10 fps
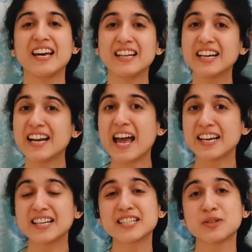
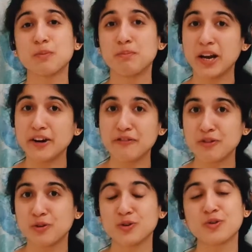redirects blood
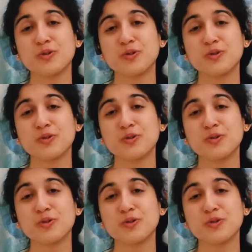flow